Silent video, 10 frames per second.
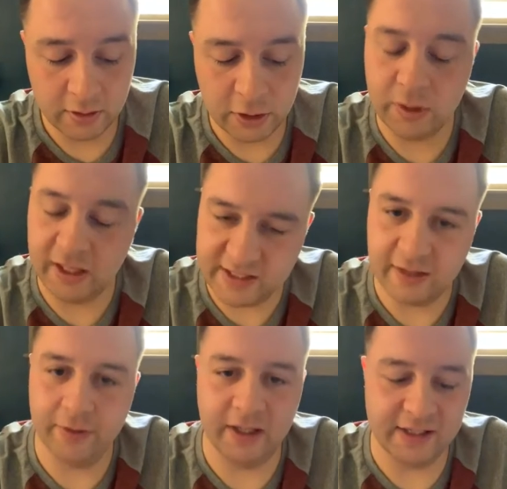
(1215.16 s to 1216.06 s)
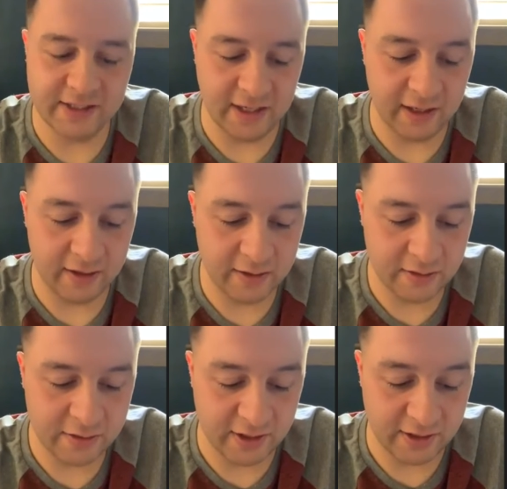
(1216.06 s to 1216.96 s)
You ladies have a nice day,
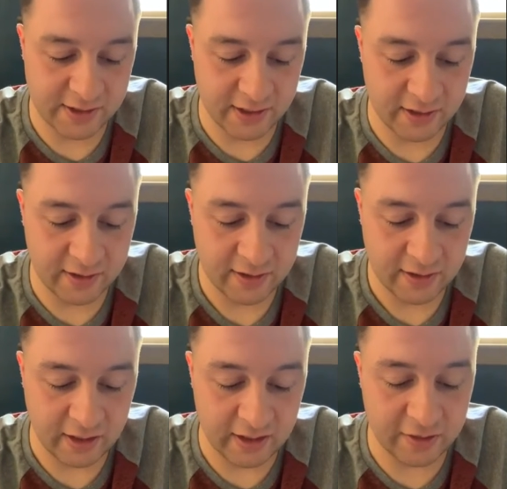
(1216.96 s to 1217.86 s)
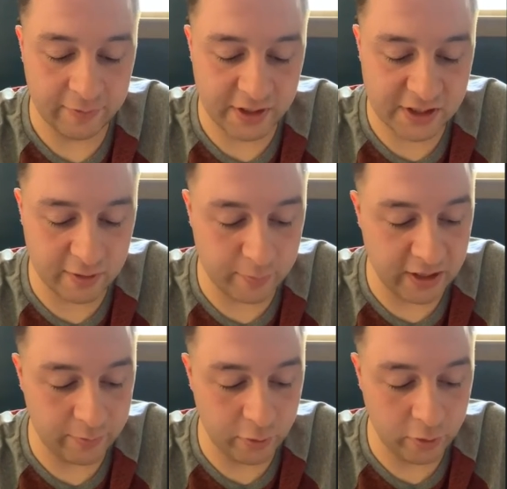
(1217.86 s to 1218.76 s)
Johnny said, and he and Vincent
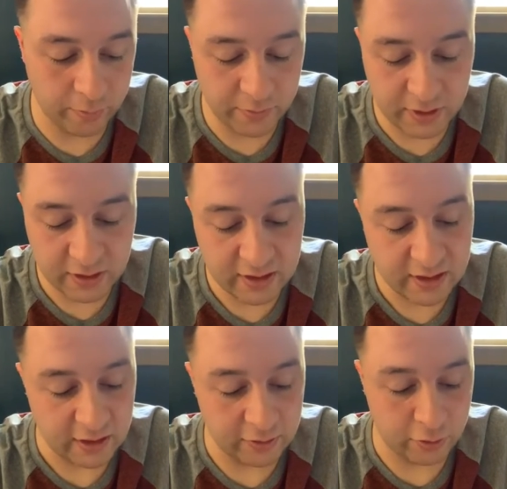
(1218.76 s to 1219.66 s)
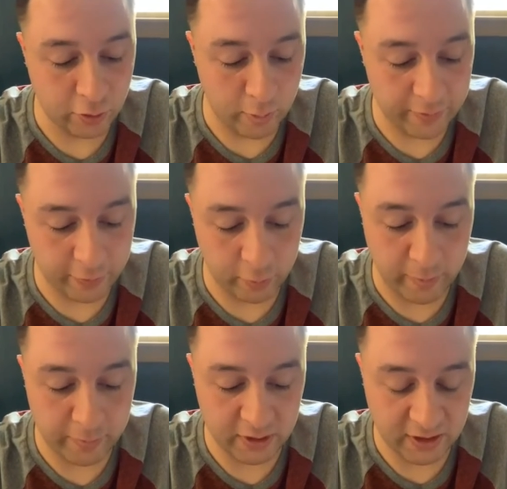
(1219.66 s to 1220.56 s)
made room in the doorway for the
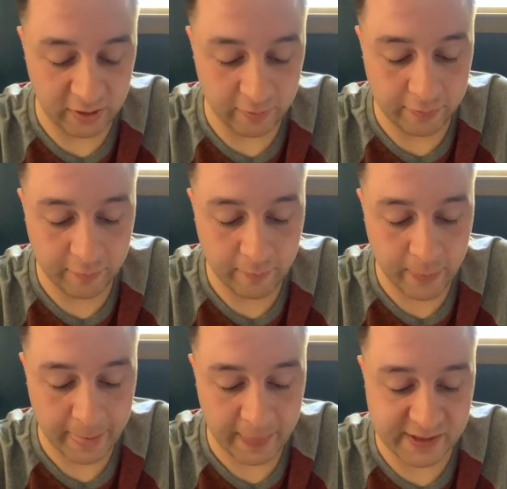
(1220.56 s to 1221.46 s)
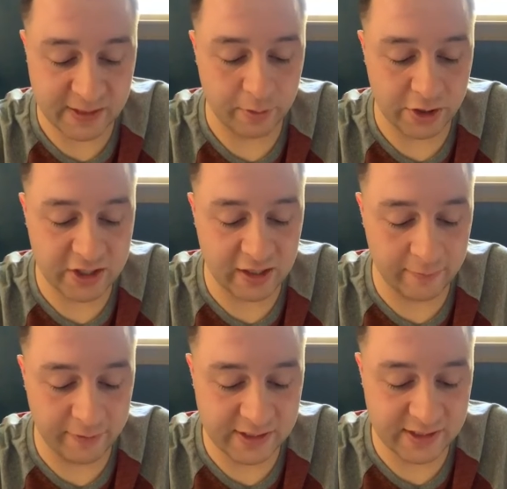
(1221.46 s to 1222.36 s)
women to leave. As they rushed
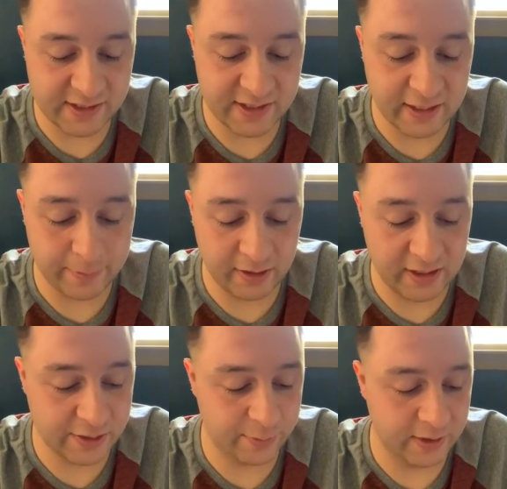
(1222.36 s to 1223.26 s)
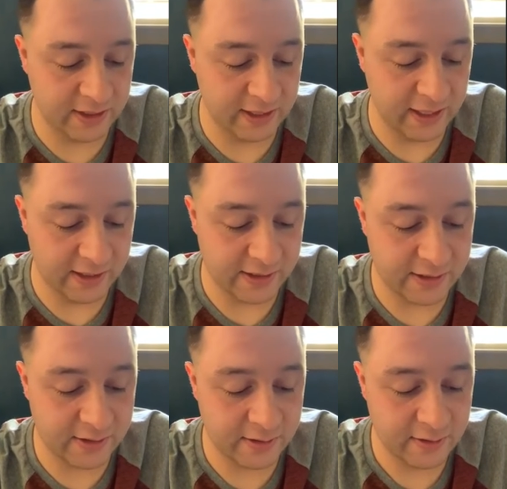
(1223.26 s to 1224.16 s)
out, Vincent slapped the last one in the
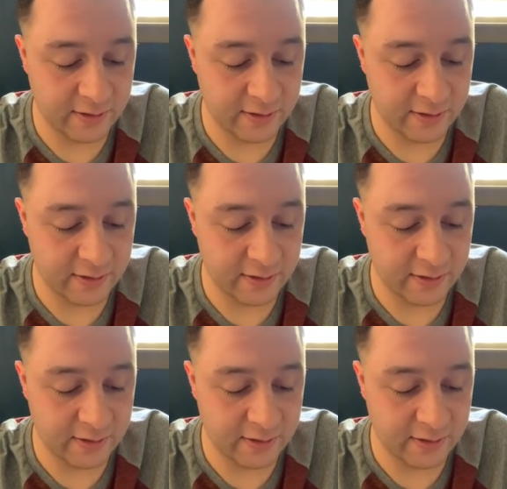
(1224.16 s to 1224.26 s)
ass.